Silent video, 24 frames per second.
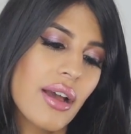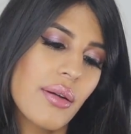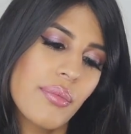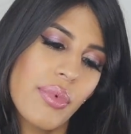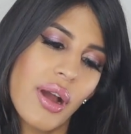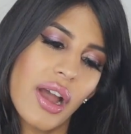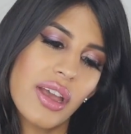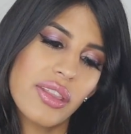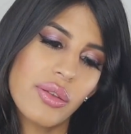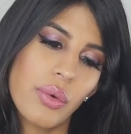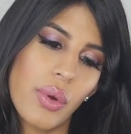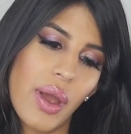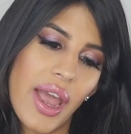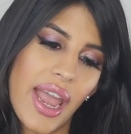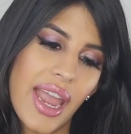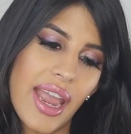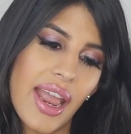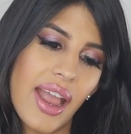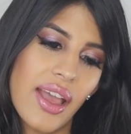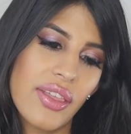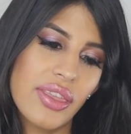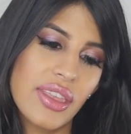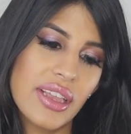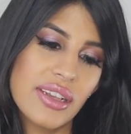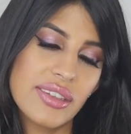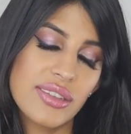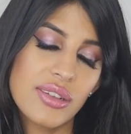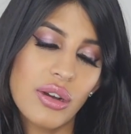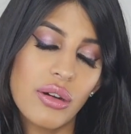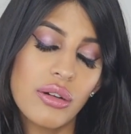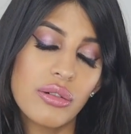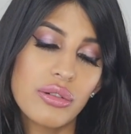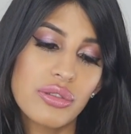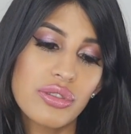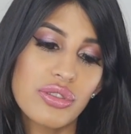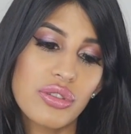By the way, the
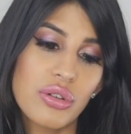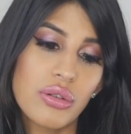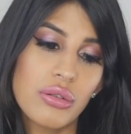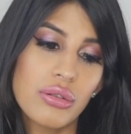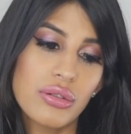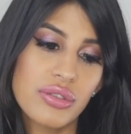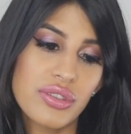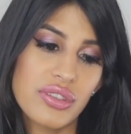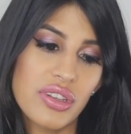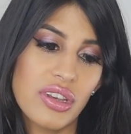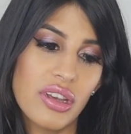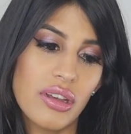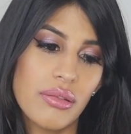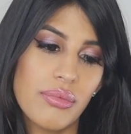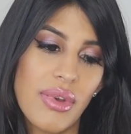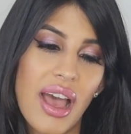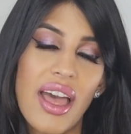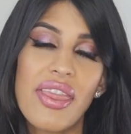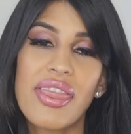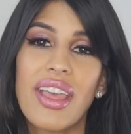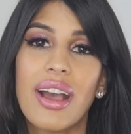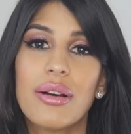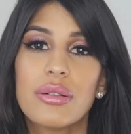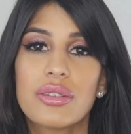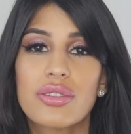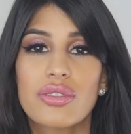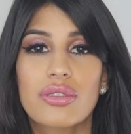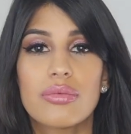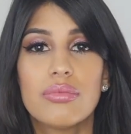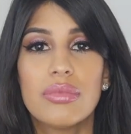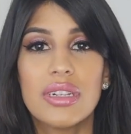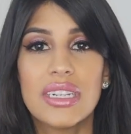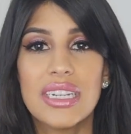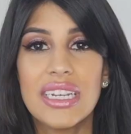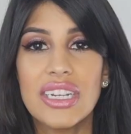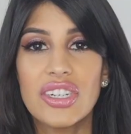song's awesome, and that was
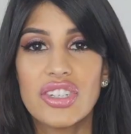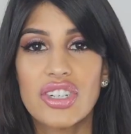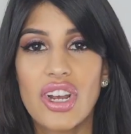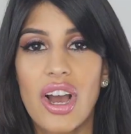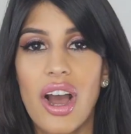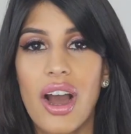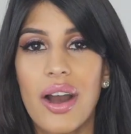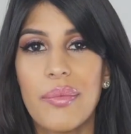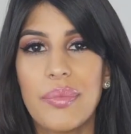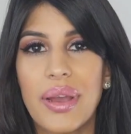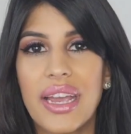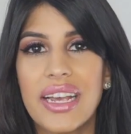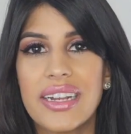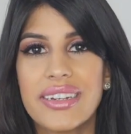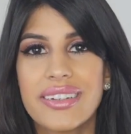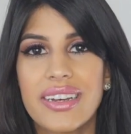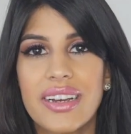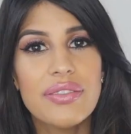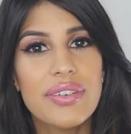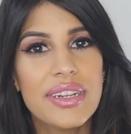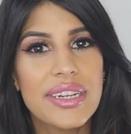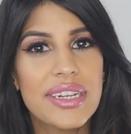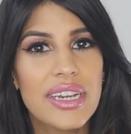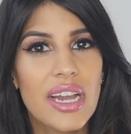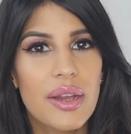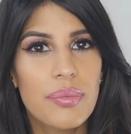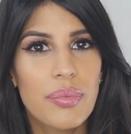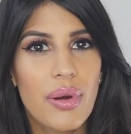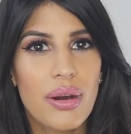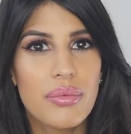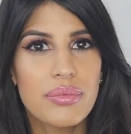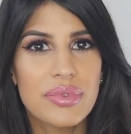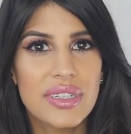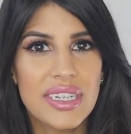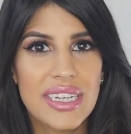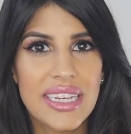from Manisha Ahmed. The video
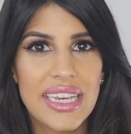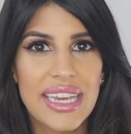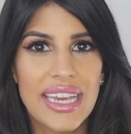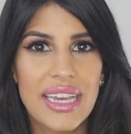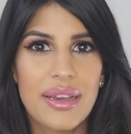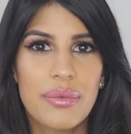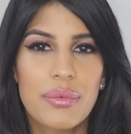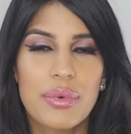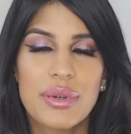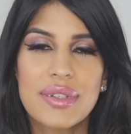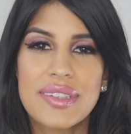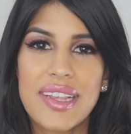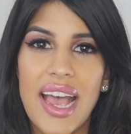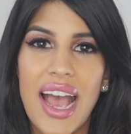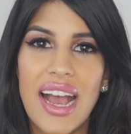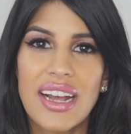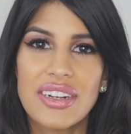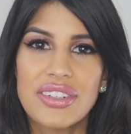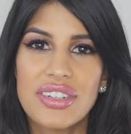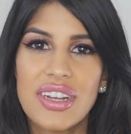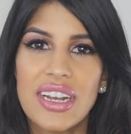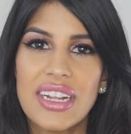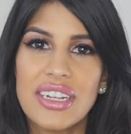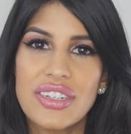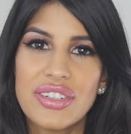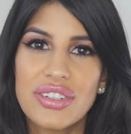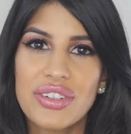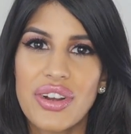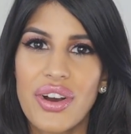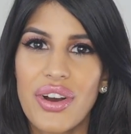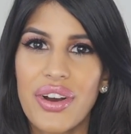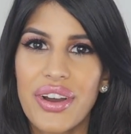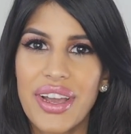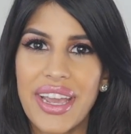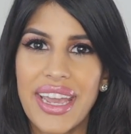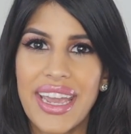Bom Diggy was actually
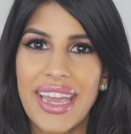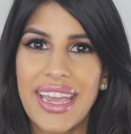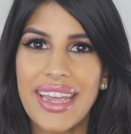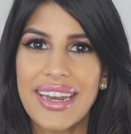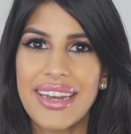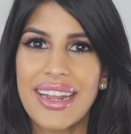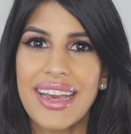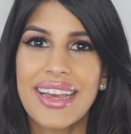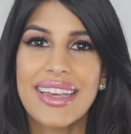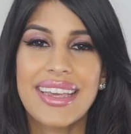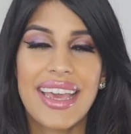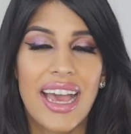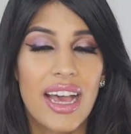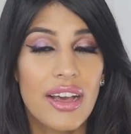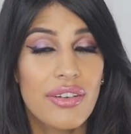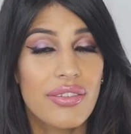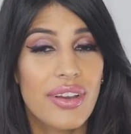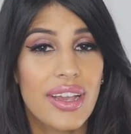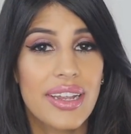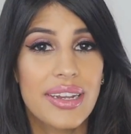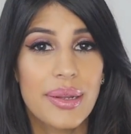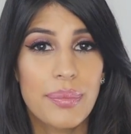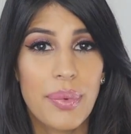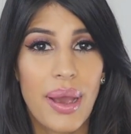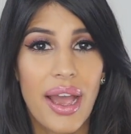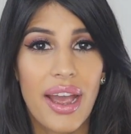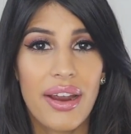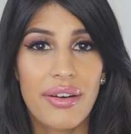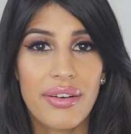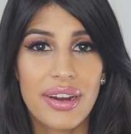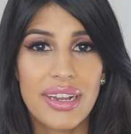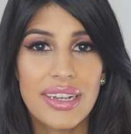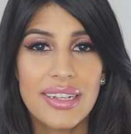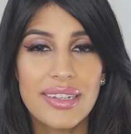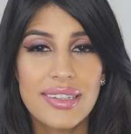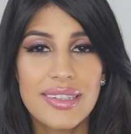shot in Café de
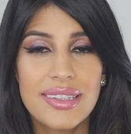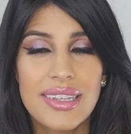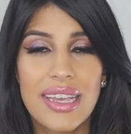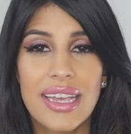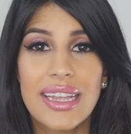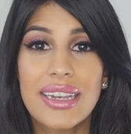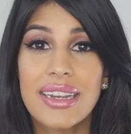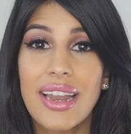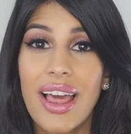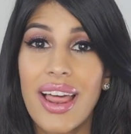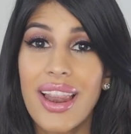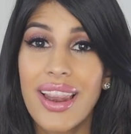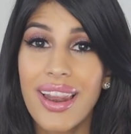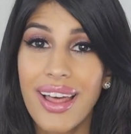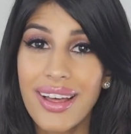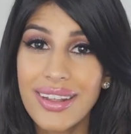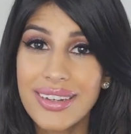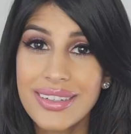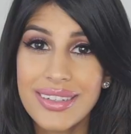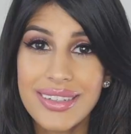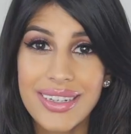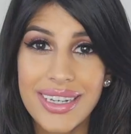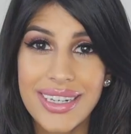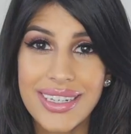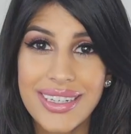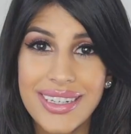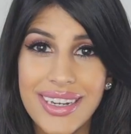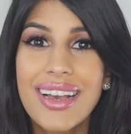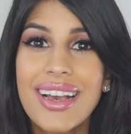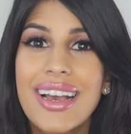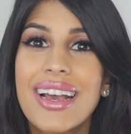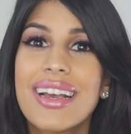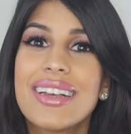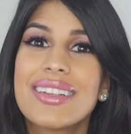Paris in London.